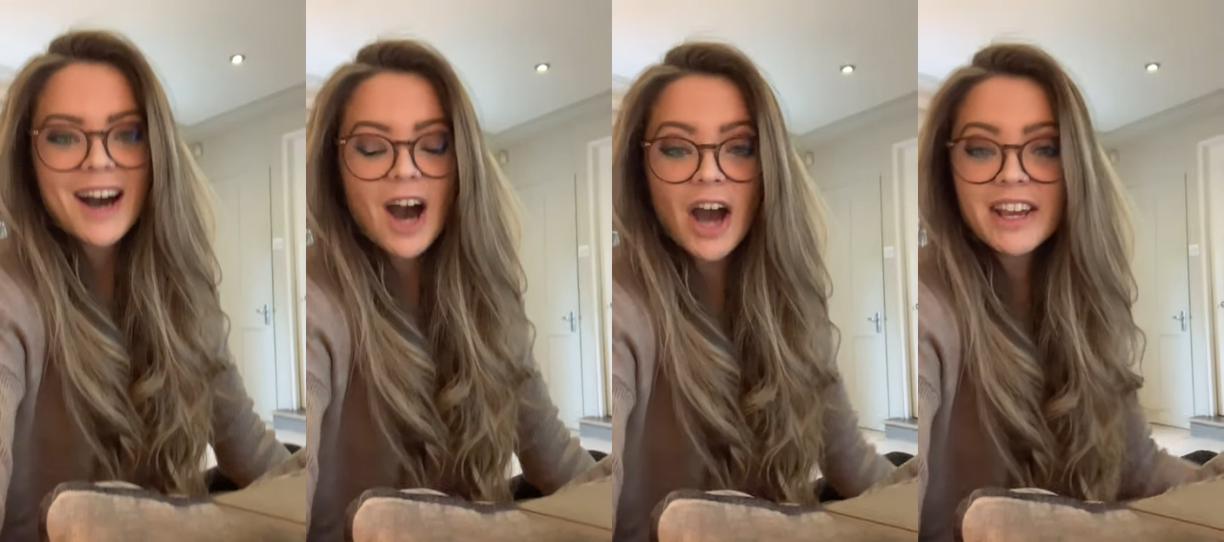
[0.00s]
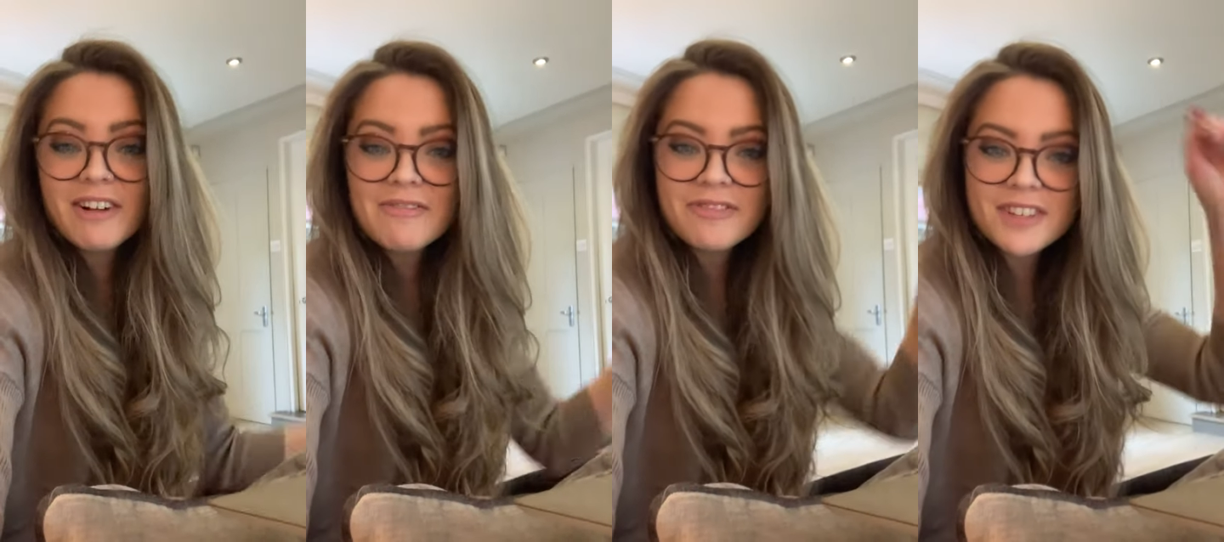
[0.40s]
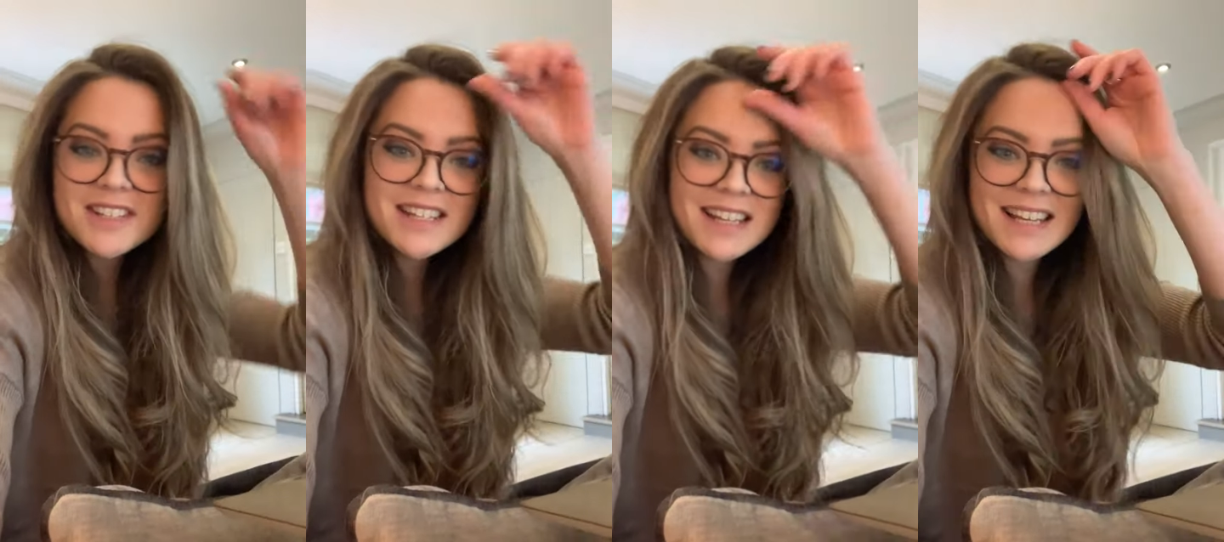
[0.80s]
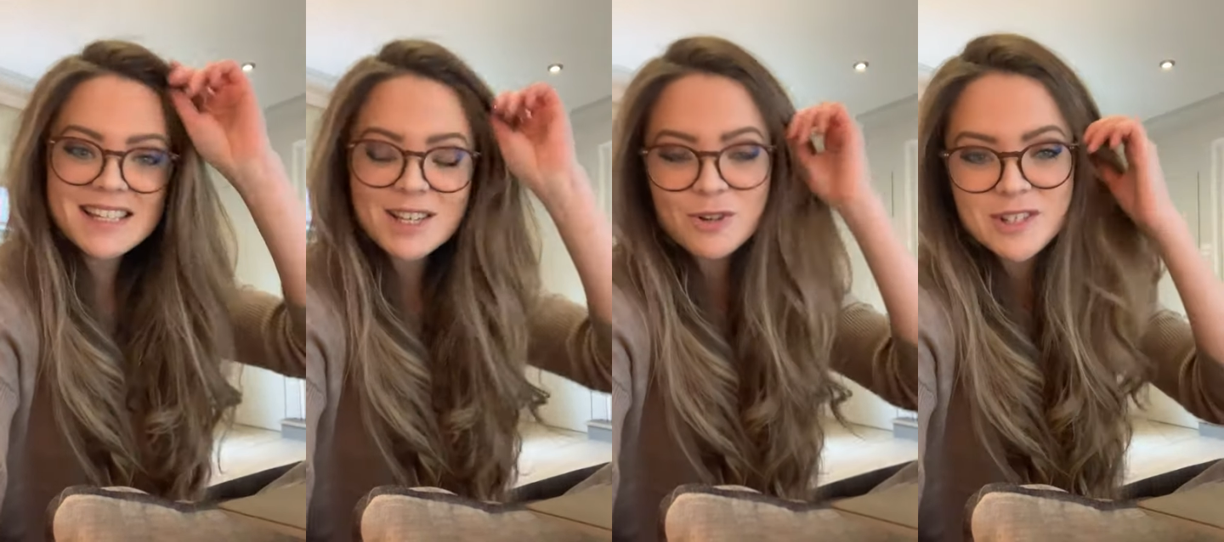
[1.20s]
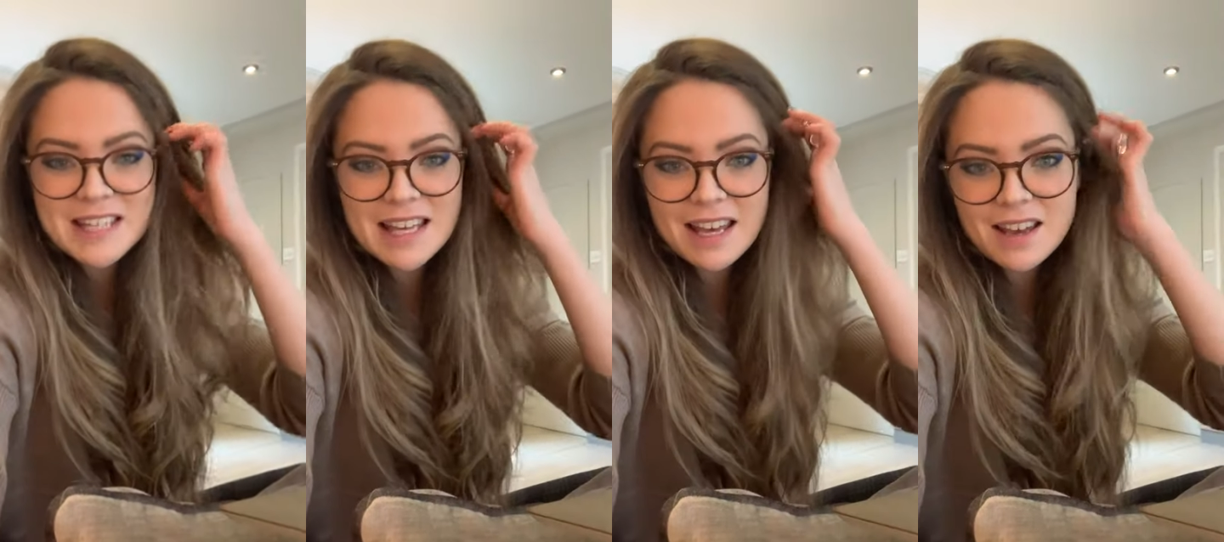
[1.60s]
Hi Cranford, it's
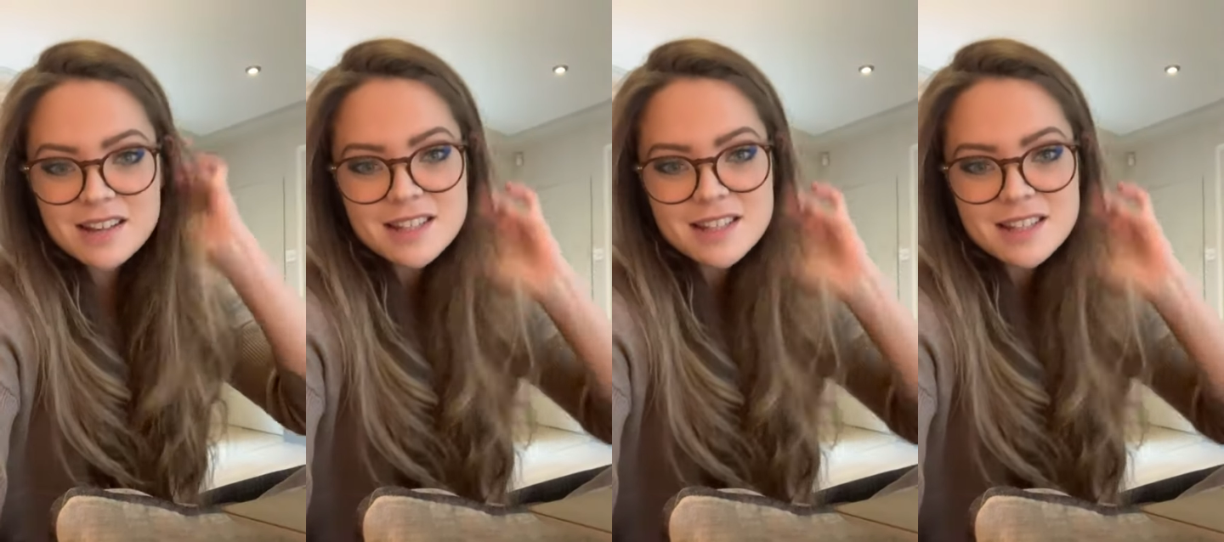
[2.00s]
Lottie here.